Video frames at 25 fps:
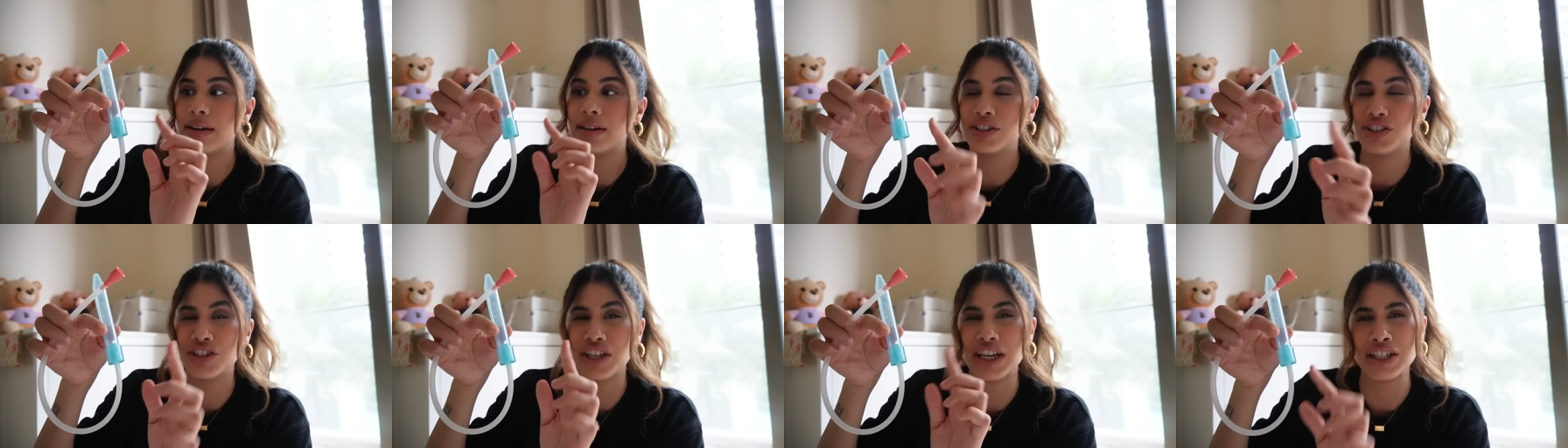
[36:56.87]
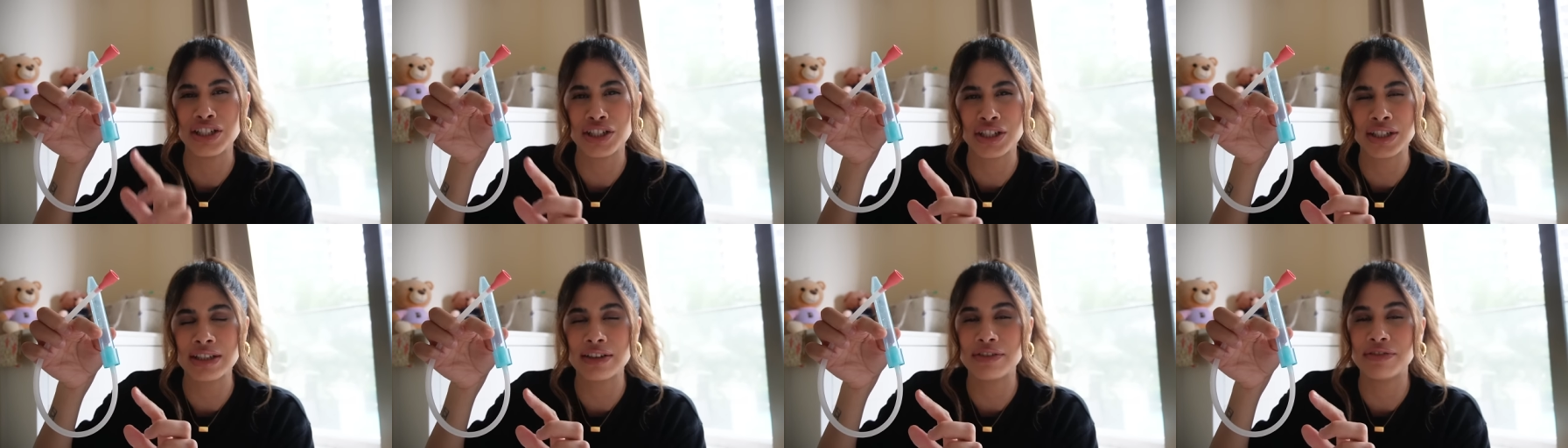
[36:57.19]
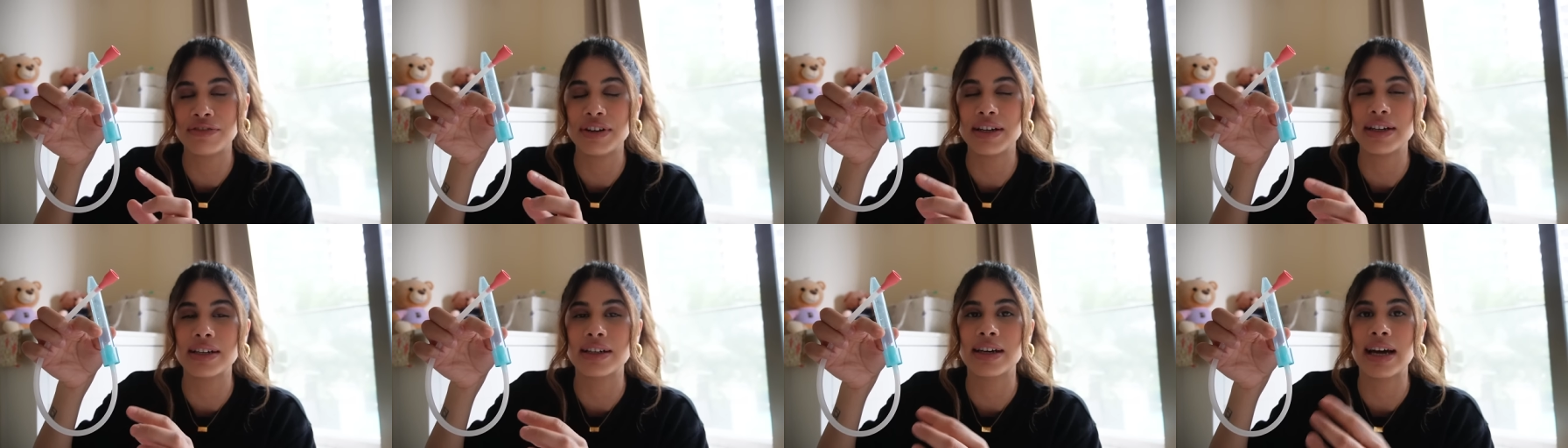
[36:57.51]
changing the
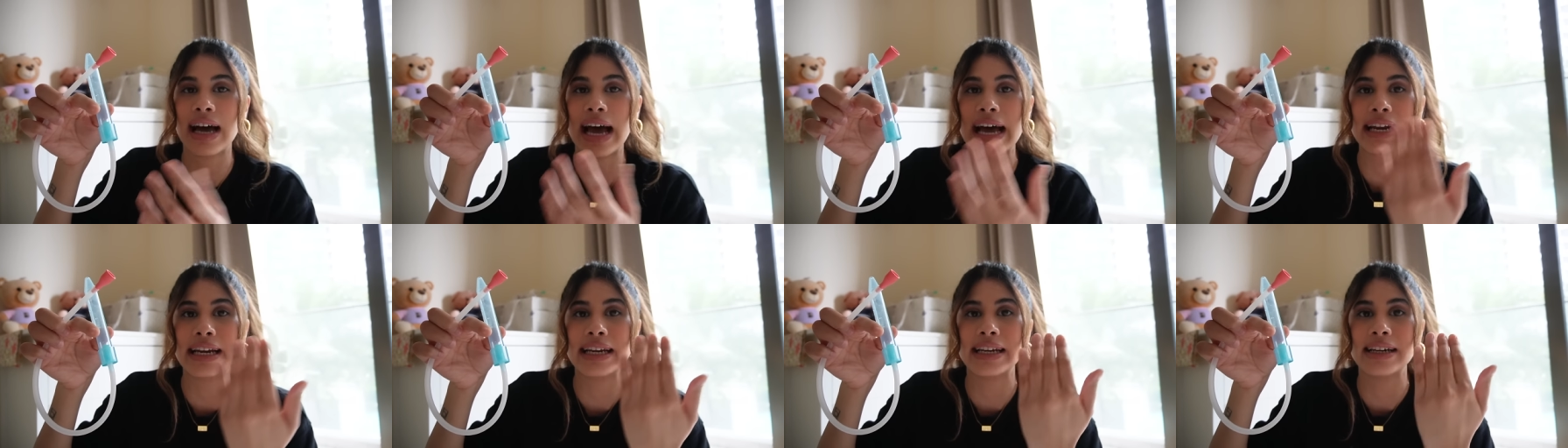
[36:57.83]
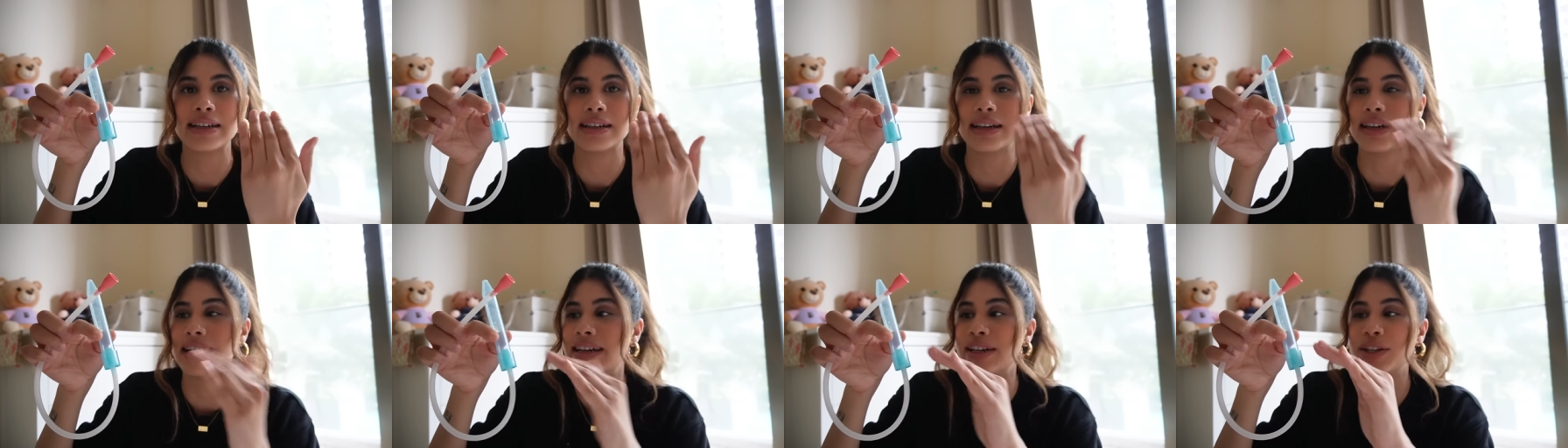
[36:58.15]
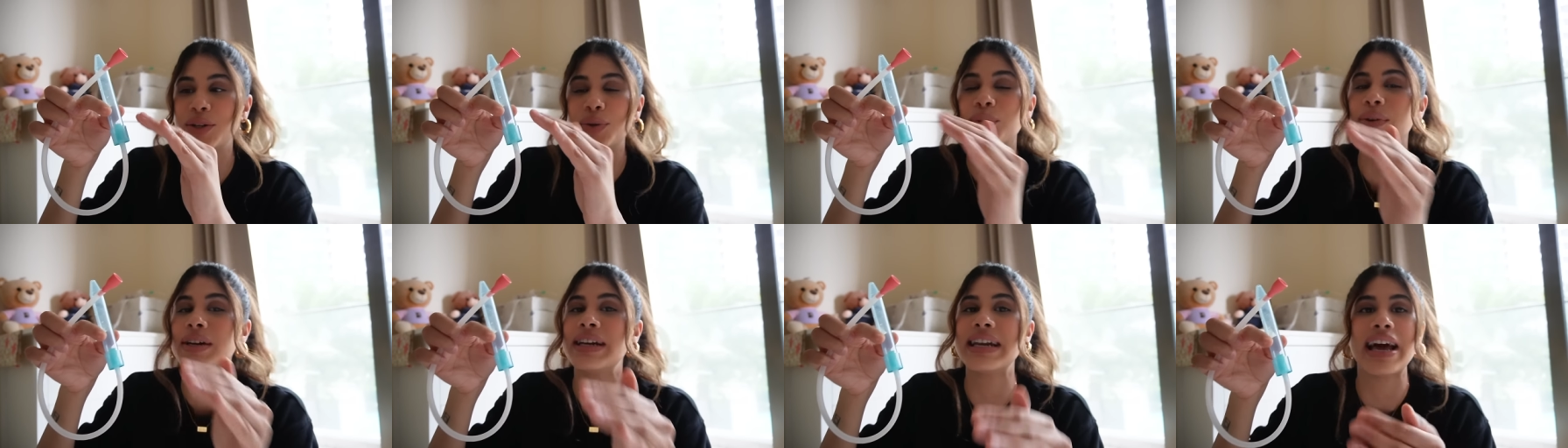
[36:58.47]
filter and it
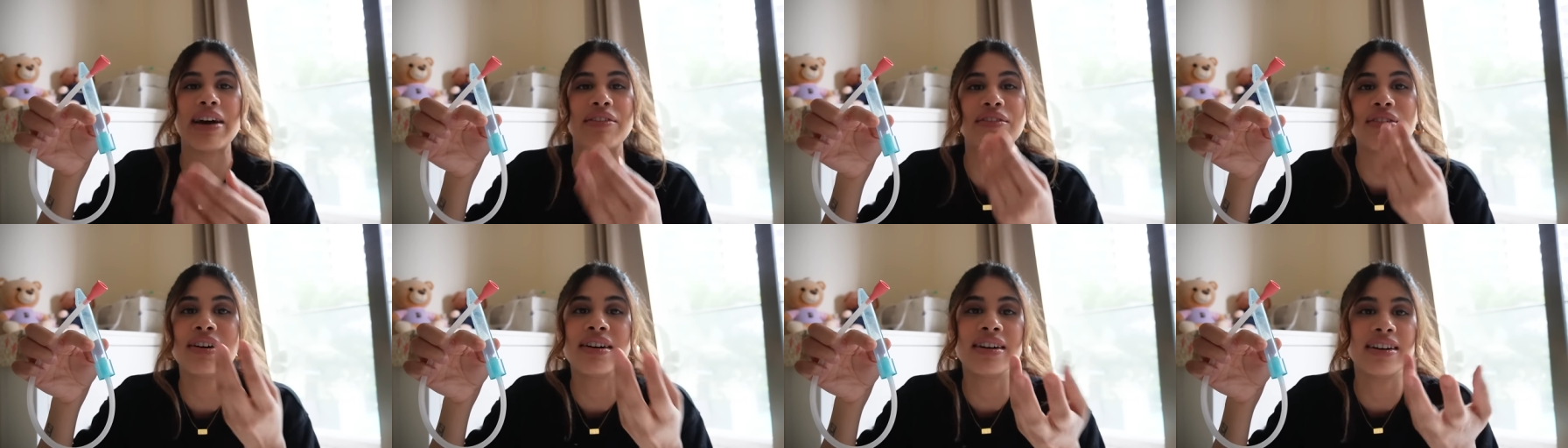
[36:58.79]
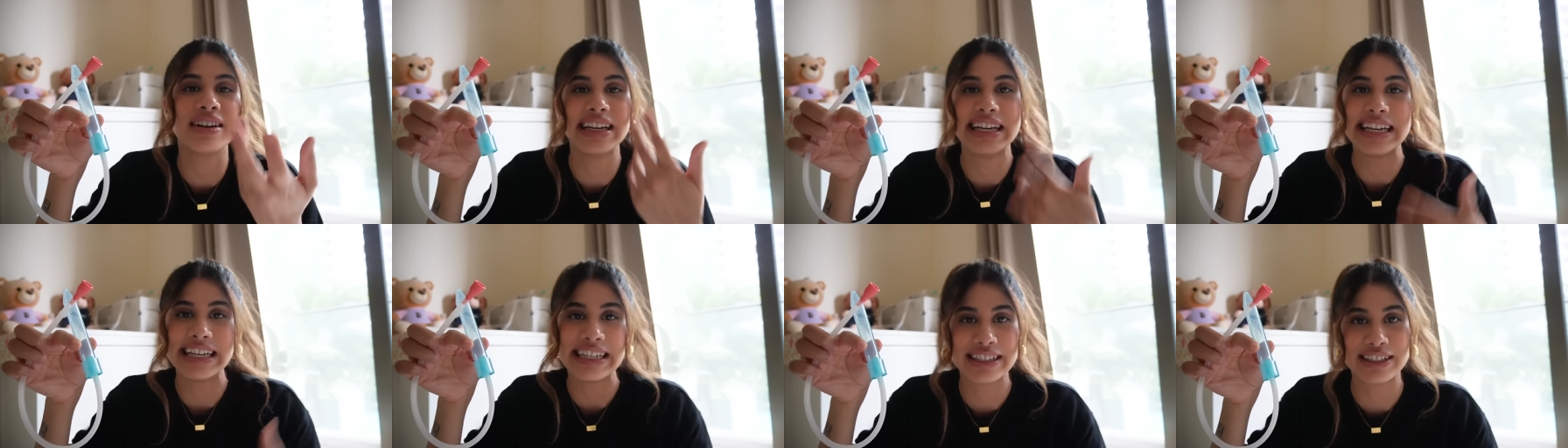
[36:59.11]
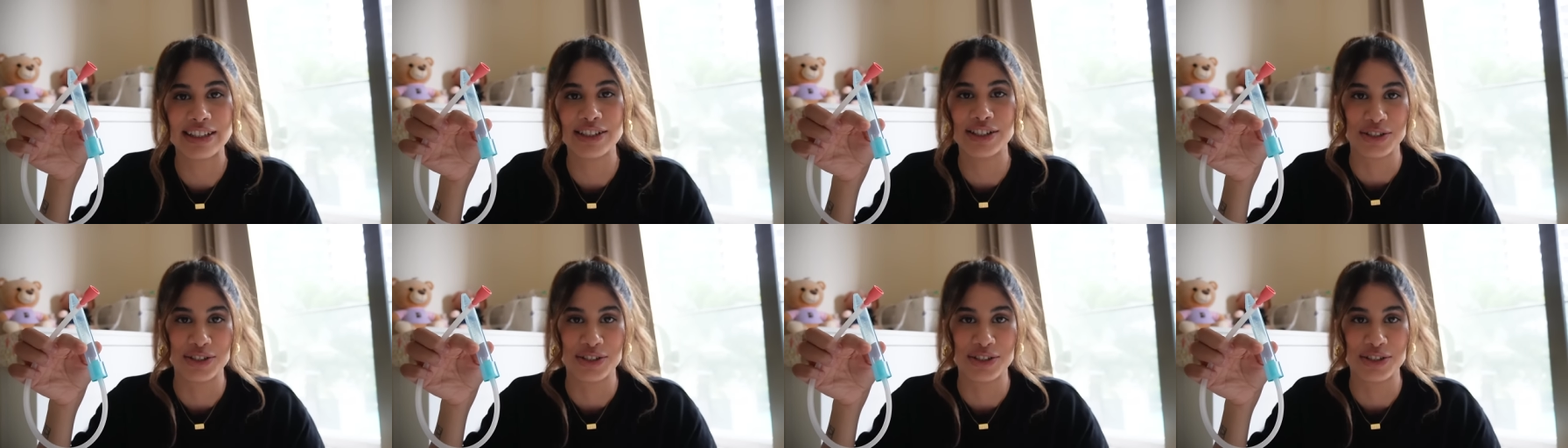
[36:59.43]
you never eat the